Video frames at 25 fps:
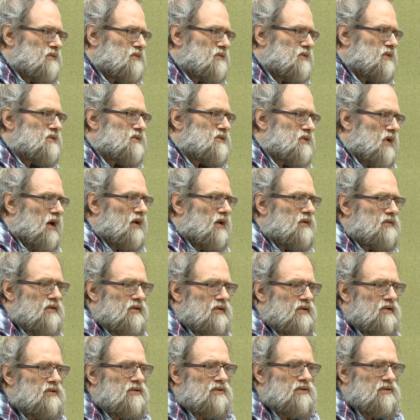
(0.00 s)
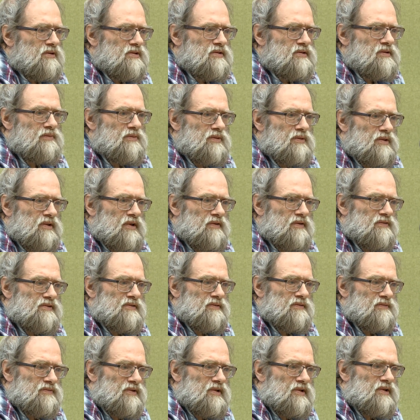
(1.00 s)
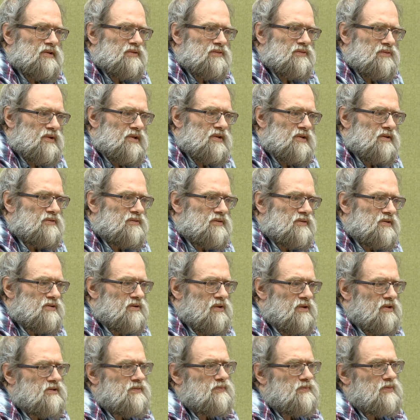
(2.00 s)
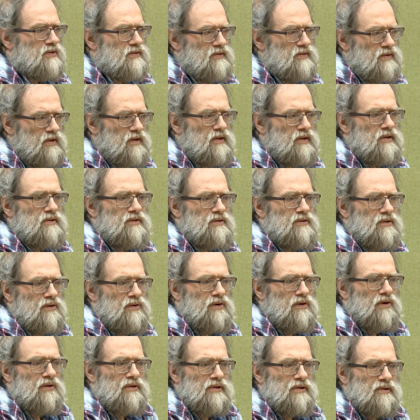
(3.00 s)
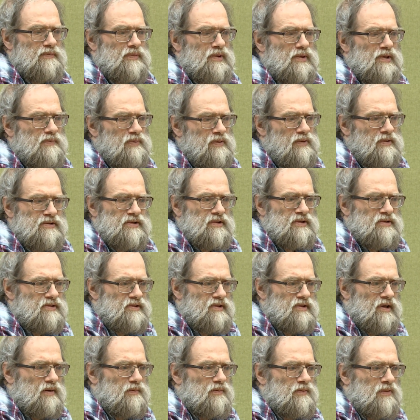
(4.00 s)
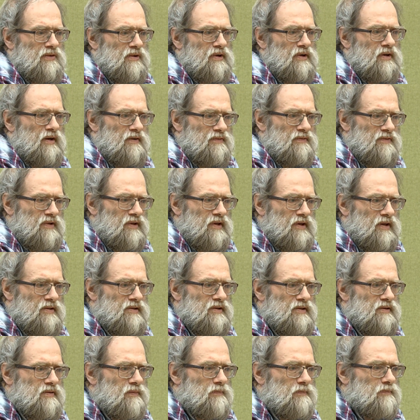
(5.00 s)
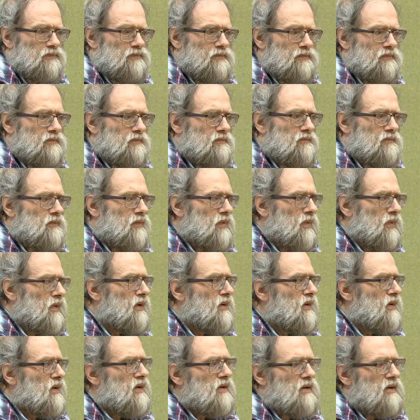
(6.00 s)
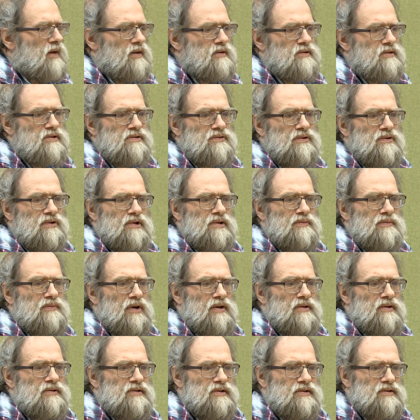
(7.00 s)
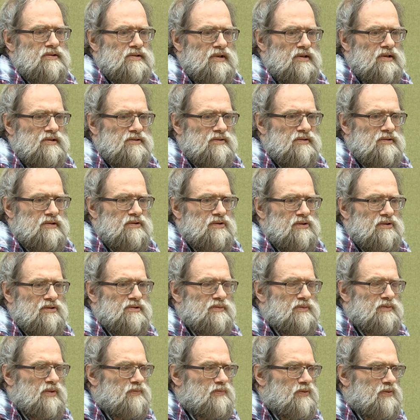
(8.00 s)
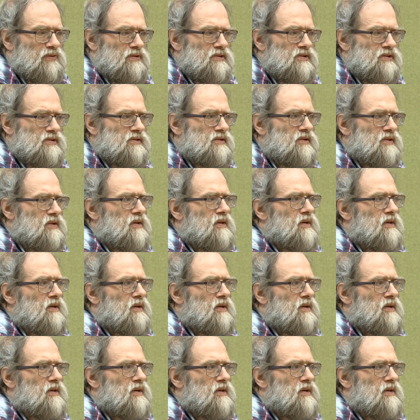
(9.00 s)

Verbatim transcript: this anti-Hinduism gives some very weird results, but you know, other people just are more level-headed. Like the story about the Sanskrit cosmopolis.